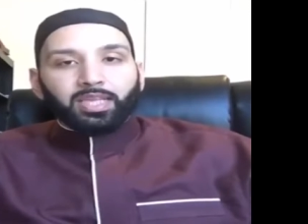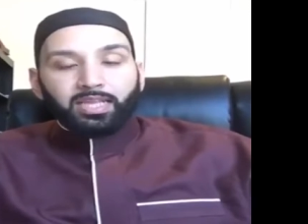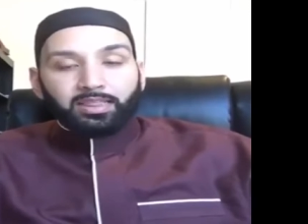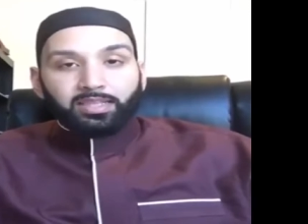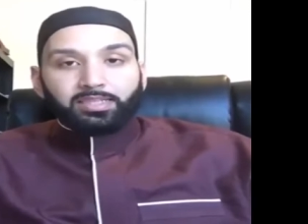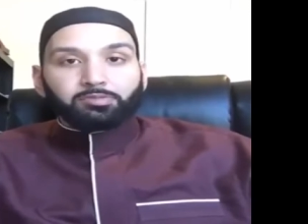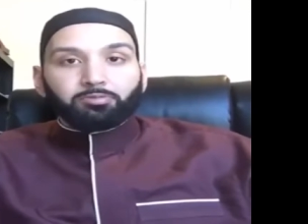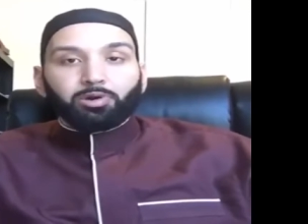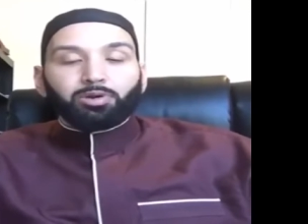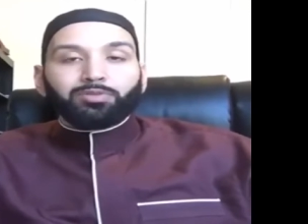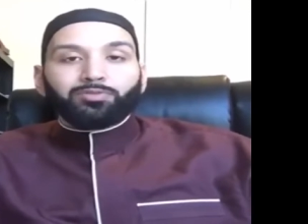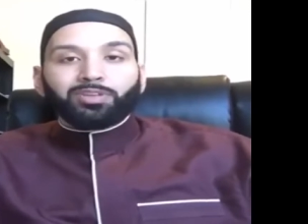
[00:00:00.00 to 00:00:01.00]
in this
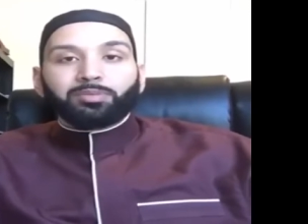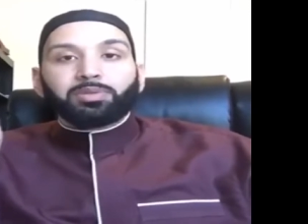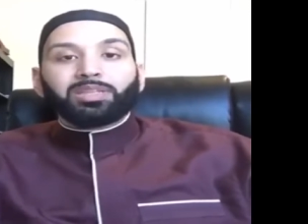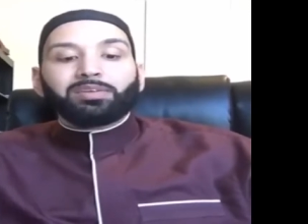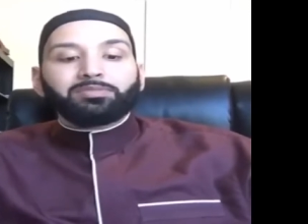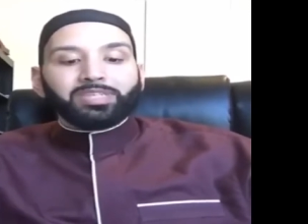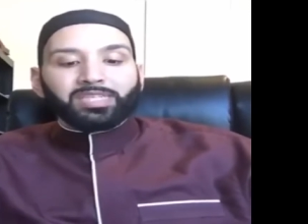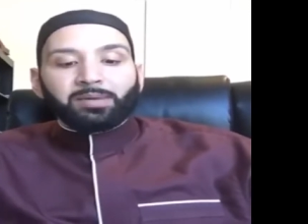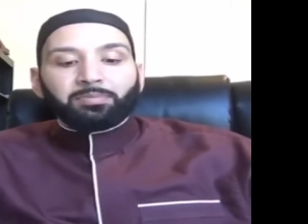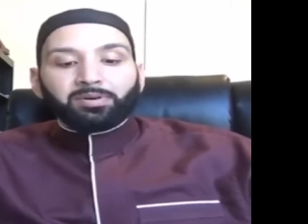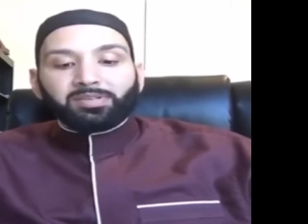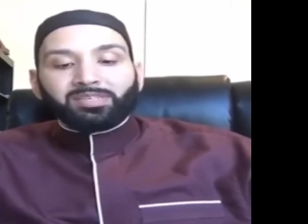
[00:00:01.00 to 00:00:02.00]
world for the believers
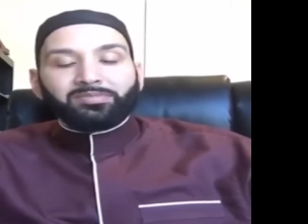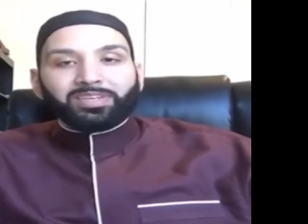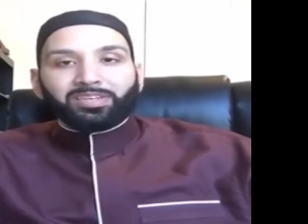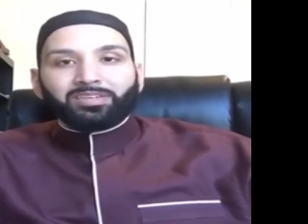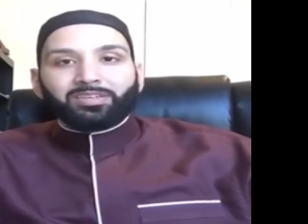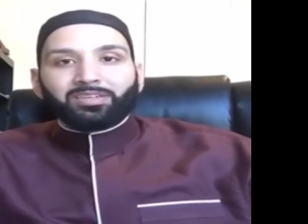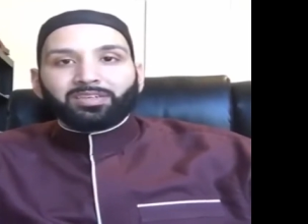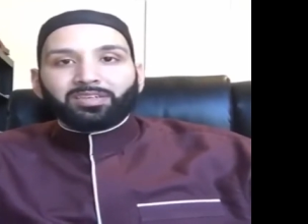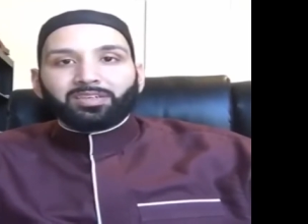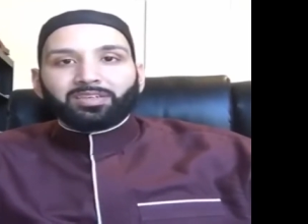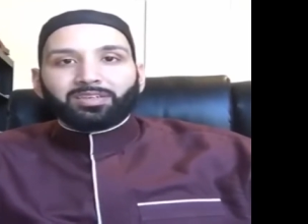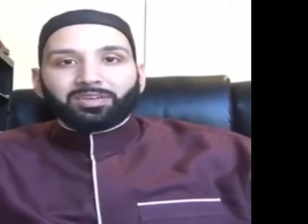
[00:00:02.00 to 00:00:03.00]
that persevere.
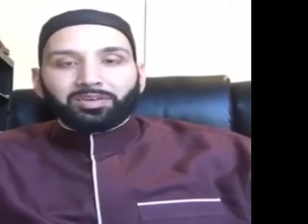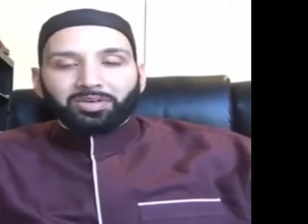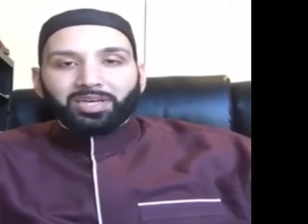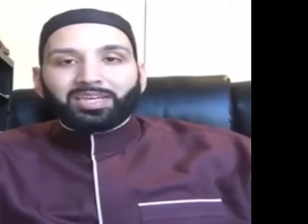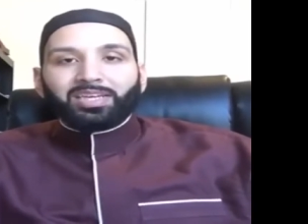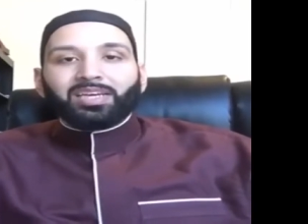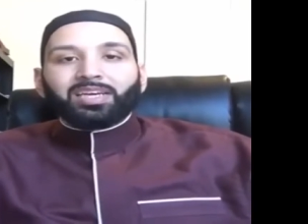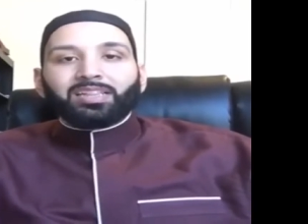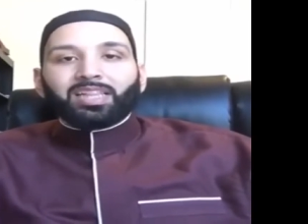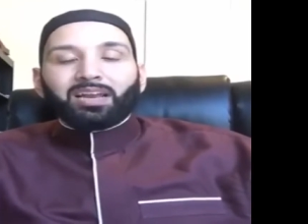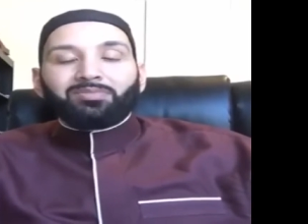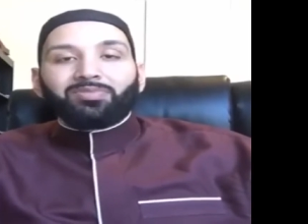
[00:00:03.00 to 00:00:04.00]
Okay?
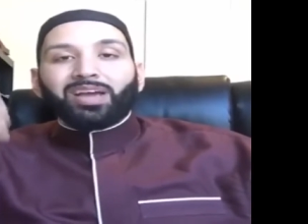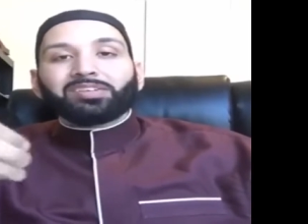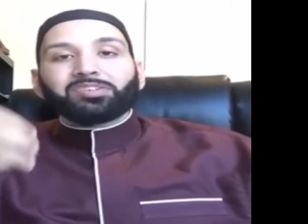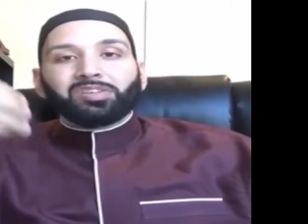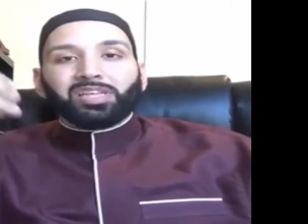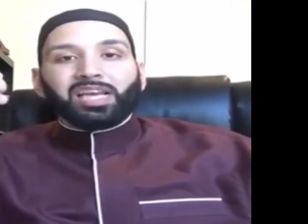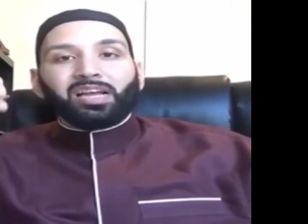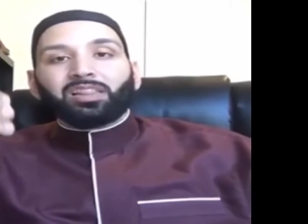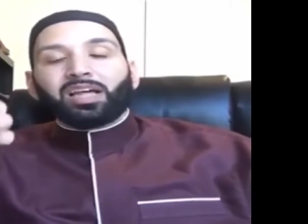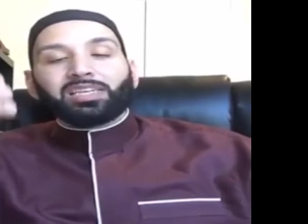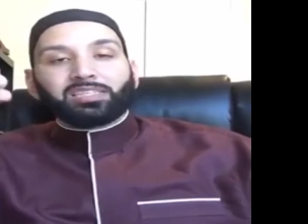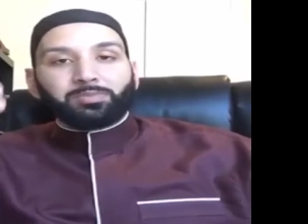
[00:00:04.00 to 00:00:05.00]
That eventually
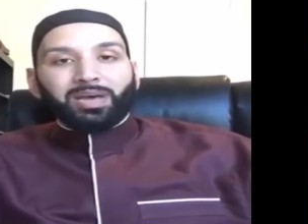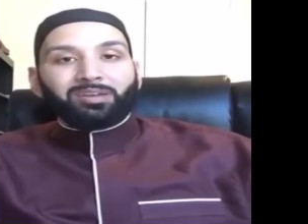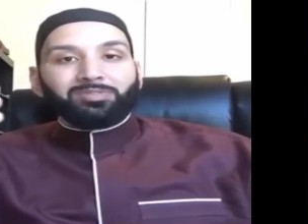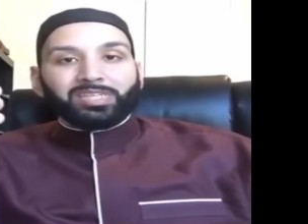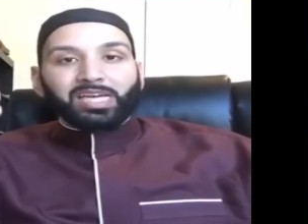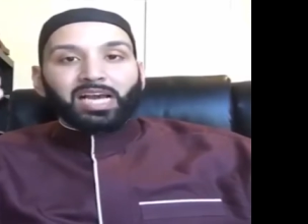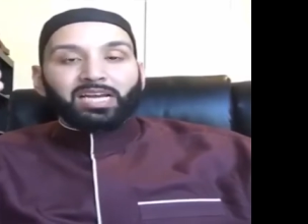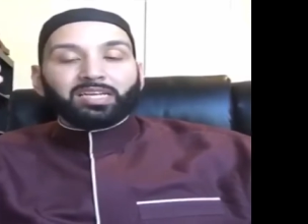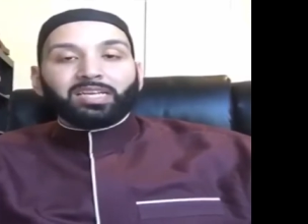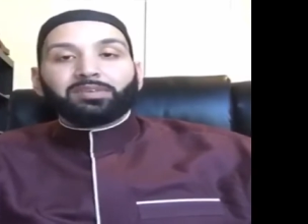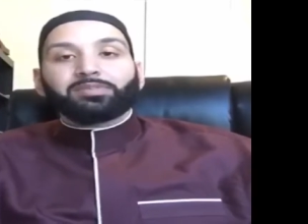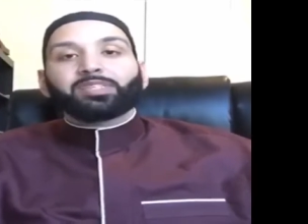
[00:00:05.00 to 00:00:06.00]
Allah subhanahu wa ta'ala
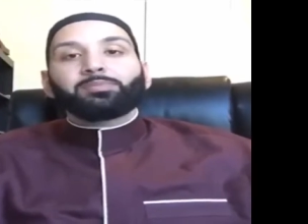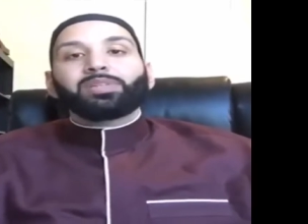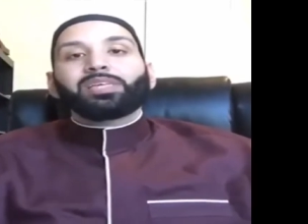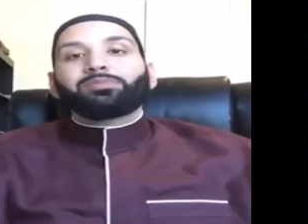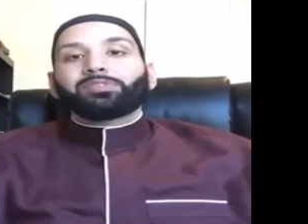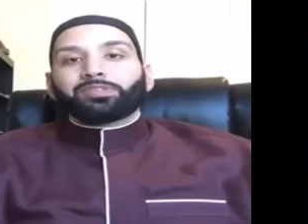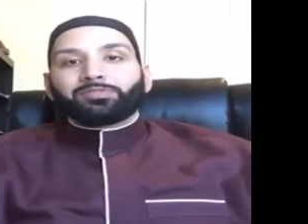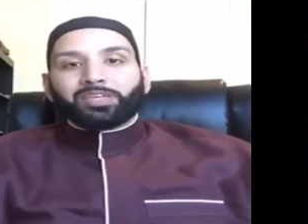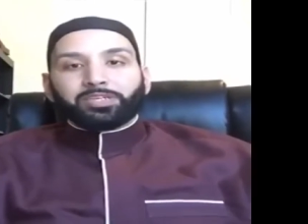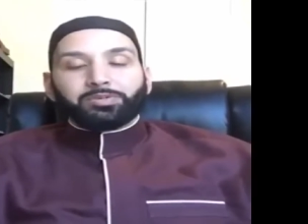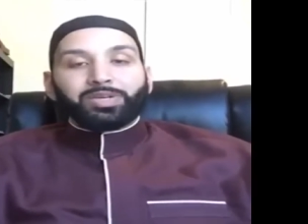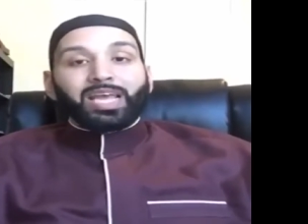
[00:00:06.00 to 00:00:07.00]
gives the believers
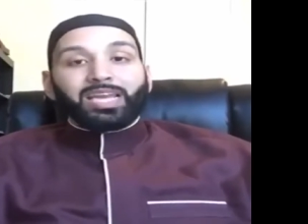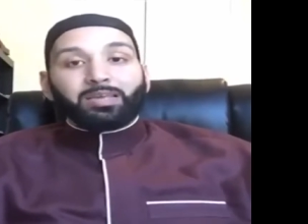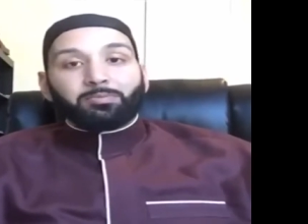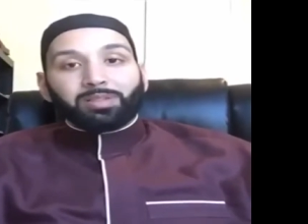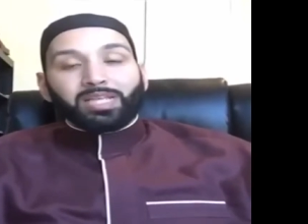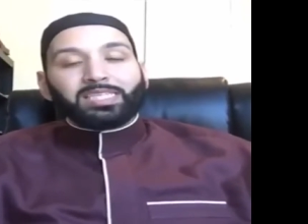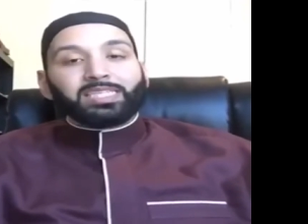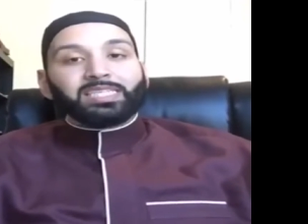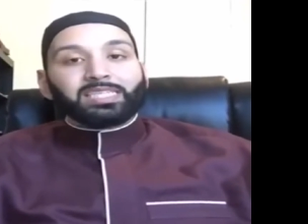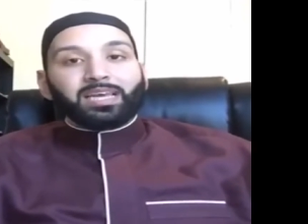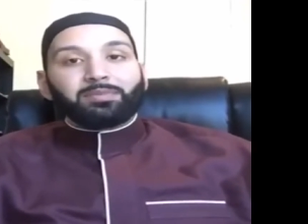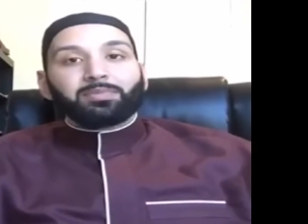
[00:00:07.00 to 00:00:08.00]
victory and He
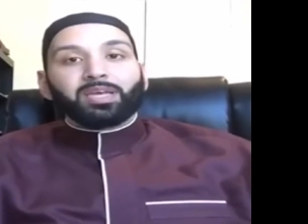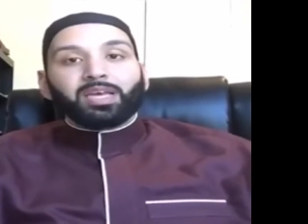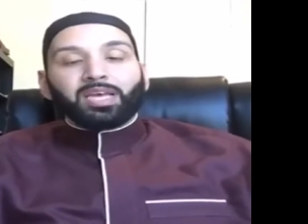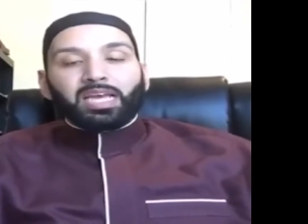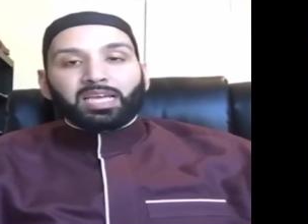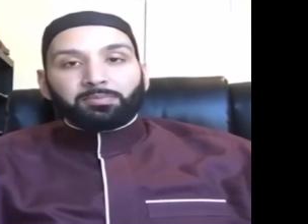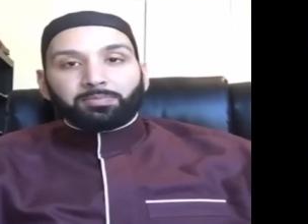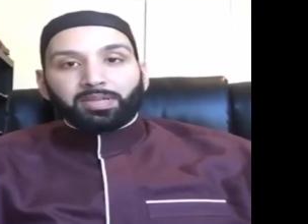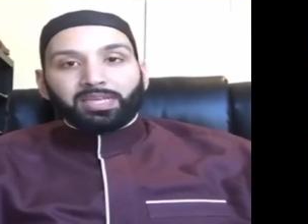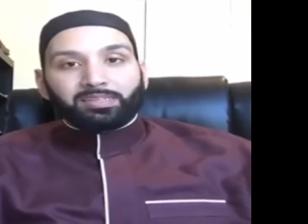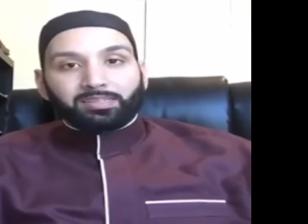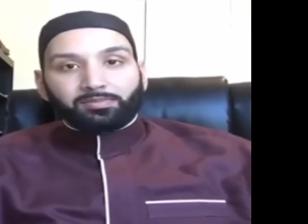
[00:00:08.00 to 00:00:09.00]
places them in a
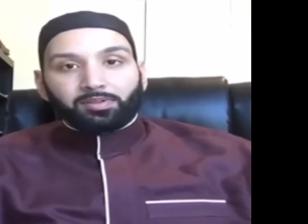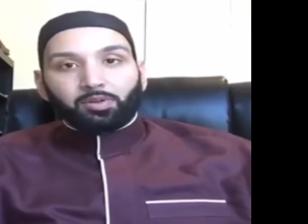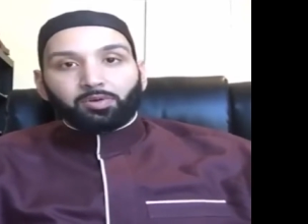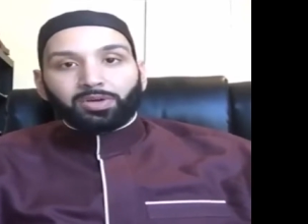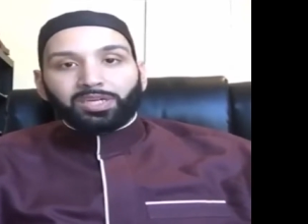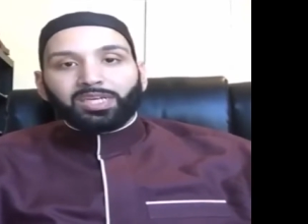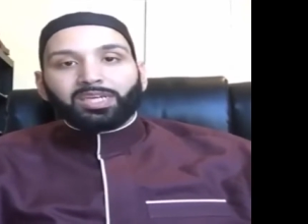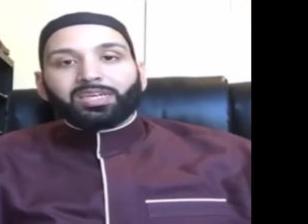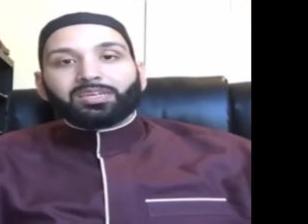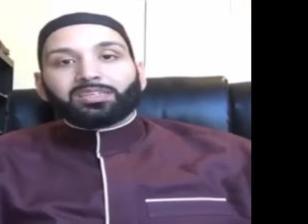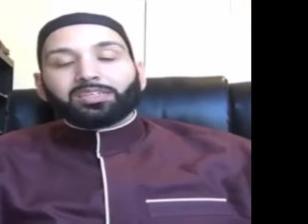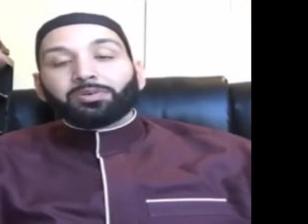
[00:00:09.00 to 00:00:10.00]
place of glory.
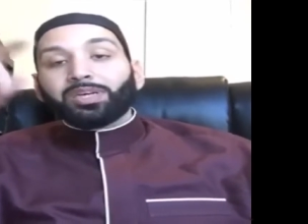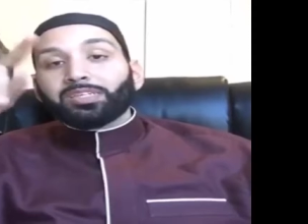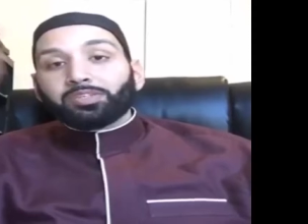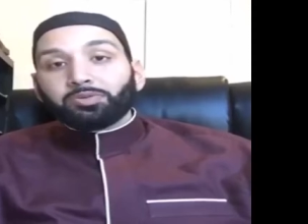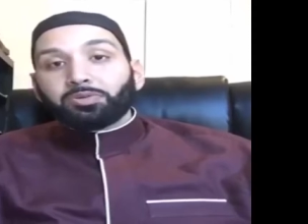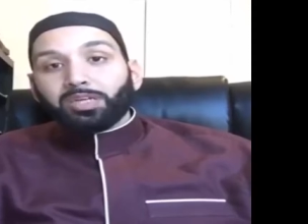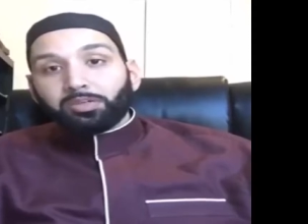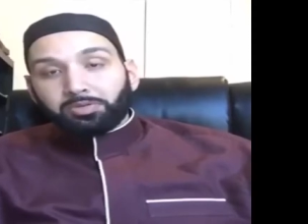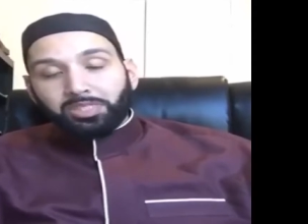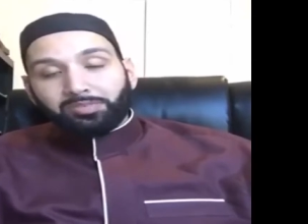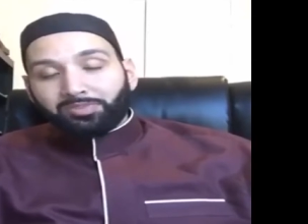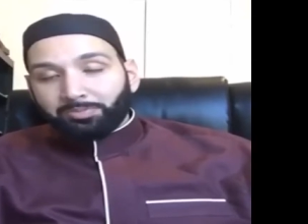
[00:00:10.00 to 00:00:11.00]
So in Surah
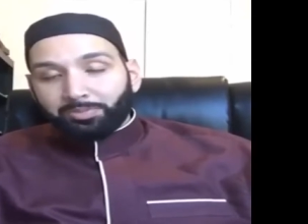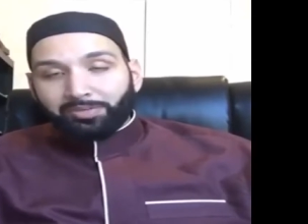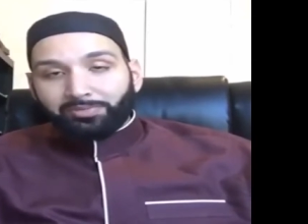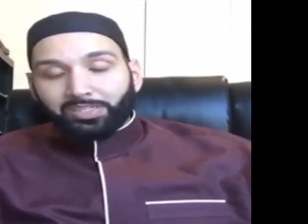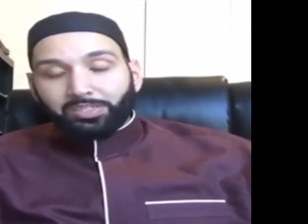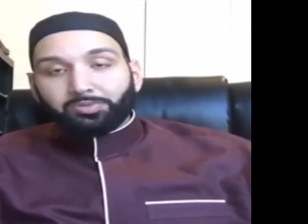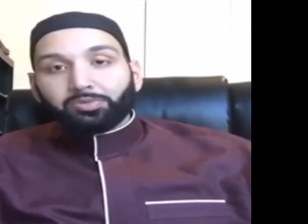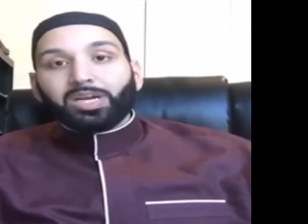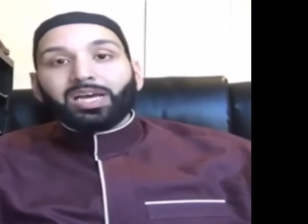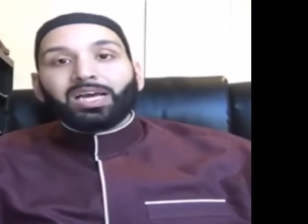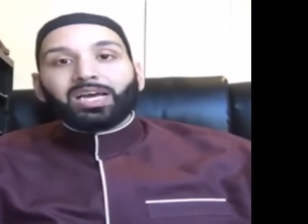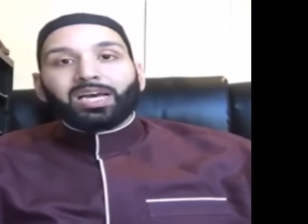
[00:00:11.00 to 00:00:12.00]
Yusuf, the previous
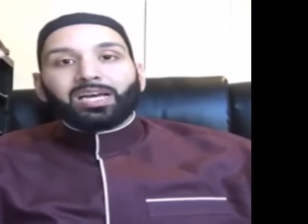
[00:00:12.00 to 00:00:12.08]
surah,